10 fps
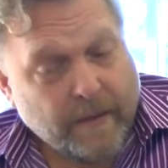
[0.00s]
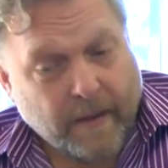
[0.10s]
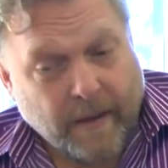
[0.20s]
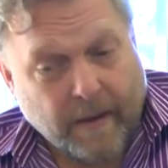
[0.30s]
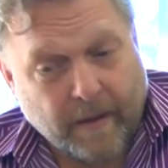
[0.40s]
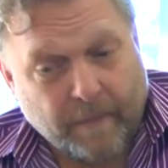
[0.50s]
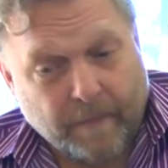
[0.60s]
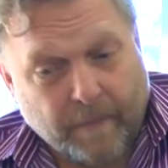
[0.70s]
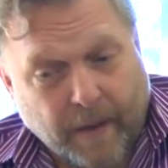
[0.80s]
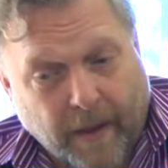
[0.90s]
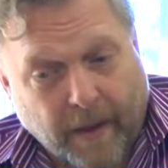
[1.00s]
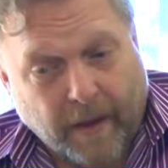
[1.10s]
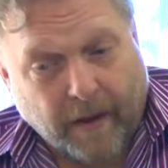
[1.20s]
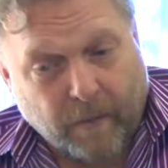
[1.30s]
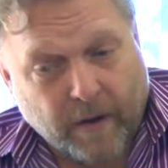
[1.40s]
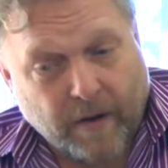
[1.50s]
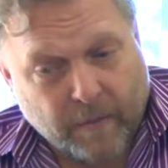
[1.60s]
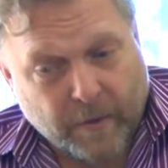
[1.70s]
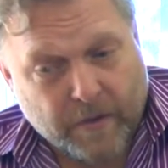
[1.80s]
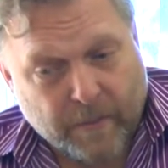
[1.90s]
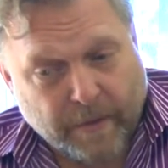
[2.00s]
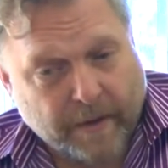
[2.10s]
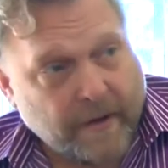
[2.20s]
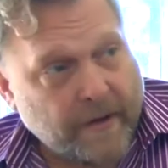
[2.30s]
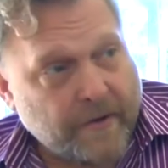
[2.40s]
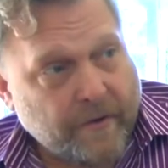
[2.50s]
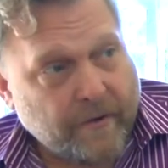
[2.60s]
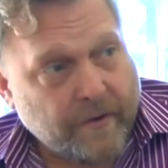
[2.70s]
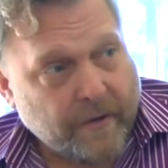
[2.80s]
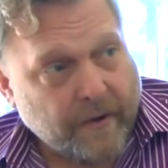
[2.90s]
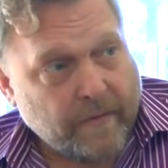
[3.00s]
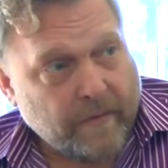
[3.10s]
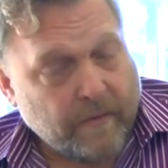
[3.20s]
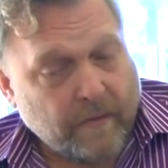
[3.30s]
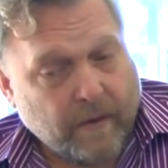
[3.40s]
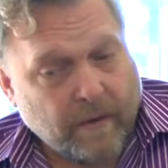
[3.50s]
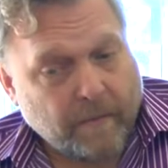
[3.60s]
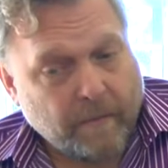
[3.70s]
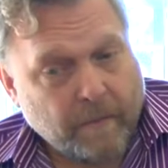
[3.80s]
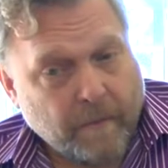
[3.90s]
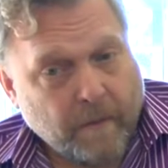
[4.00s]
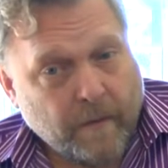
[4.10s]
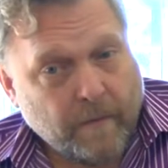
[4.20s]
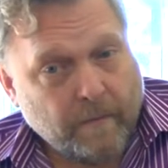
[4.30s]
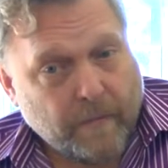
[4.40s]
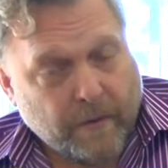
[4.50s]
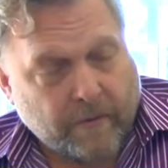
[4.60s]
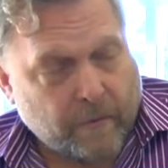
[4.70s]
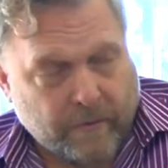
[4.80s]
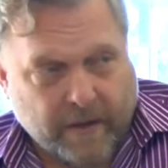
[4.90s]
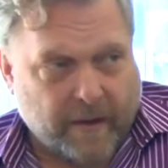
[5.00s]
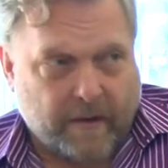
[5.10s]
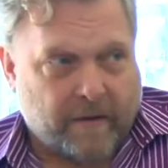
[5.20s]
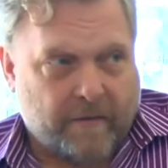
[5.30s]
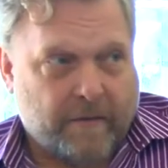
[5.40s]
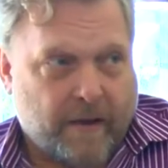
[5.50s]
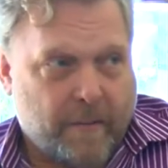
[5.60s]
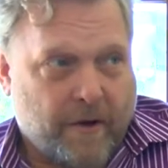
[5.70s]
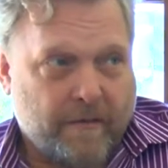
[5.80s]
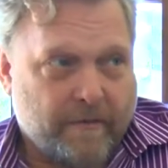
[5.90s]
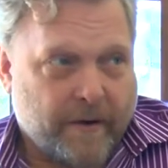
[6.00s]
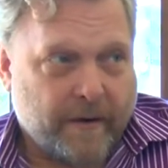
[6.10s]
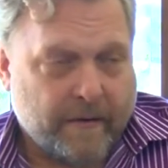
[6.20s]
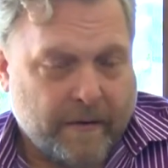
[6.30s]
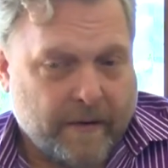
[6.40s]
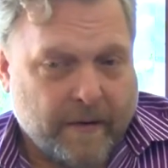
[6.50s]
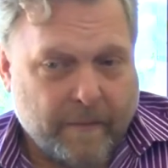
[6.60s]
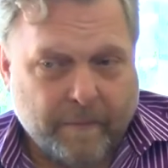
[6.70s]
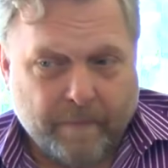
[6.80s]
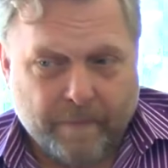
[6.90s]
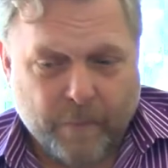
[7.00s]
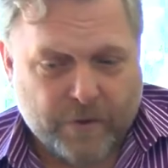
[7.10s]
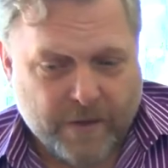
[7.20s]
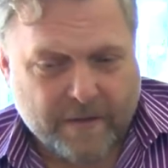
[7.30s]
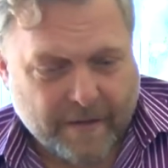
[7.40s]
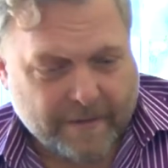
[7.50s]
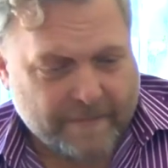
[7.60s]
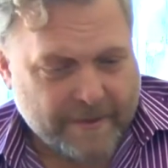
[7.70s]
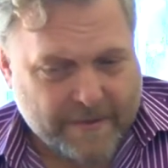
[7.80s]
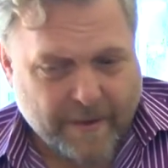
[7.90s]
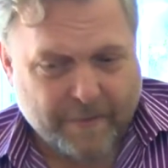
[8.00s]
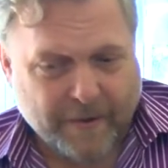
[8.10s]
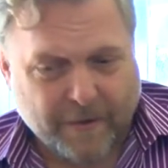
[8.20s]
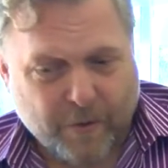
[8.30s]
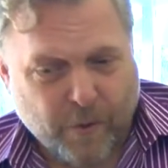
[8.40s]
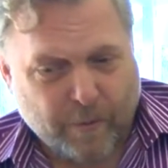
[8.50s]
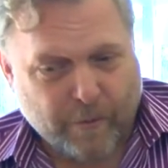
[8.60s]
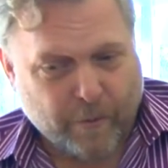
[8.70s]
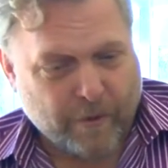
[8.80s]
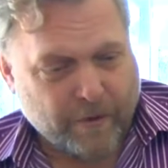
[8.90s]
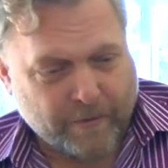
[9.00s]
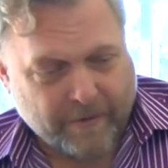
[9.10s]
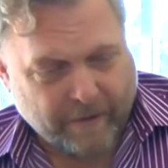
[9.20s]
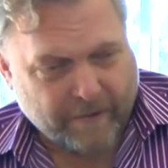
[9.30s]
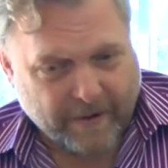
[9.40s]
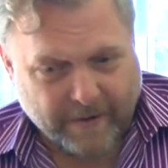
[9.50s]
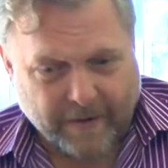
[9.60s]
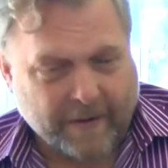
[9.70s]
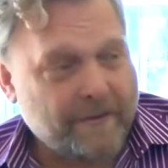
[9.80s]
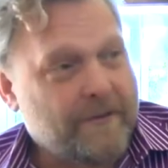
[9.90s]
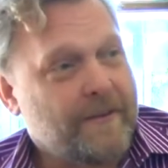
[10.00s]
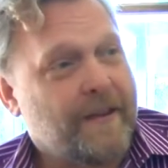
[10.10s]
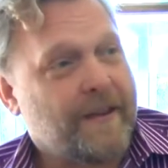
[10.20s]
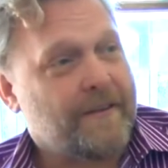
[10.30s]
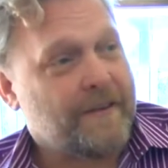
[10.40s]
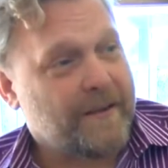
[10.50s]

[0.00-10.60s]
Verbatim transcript: Um, and I went on a bunch of meditation retreats. Um, because I wasn't getting enough time off, right? Um, which I think is something the corporate world definitely needs to take into